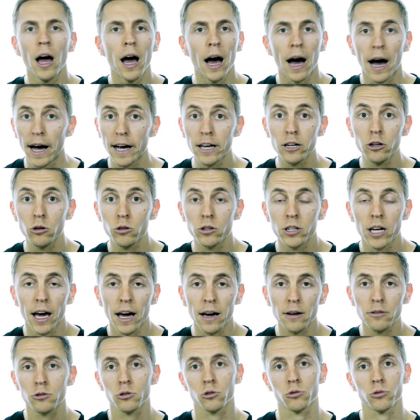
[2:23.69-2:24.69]
I don't
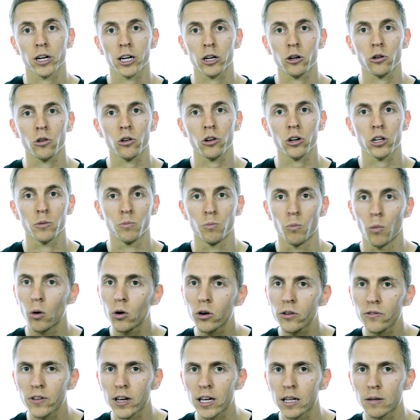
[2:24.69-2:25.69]
have to regularly
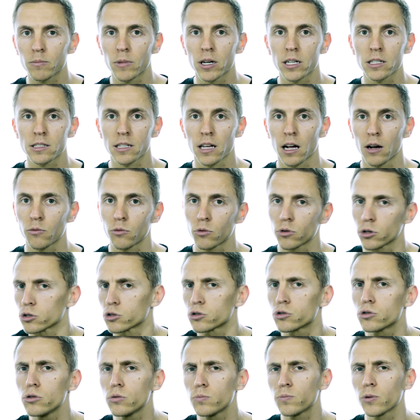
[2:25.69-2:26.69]
motivate myself or
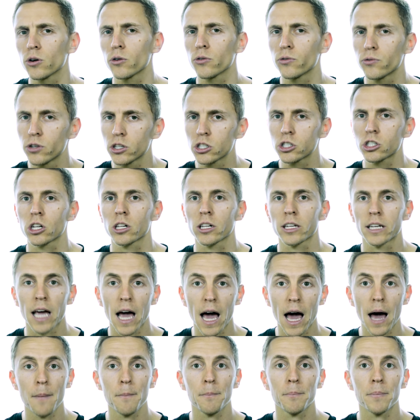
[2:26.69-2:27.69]
superficially
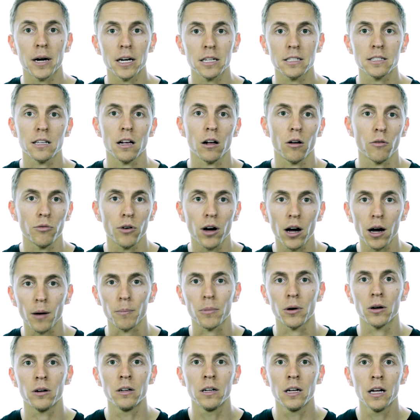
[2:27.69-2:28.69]
amp myself
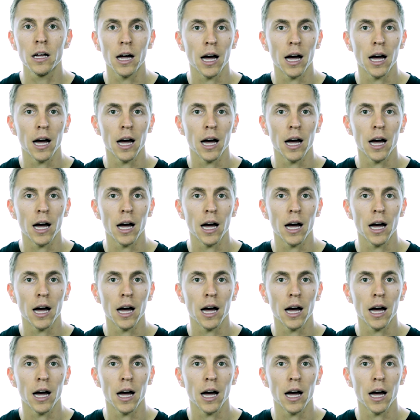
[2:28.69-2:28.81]
up.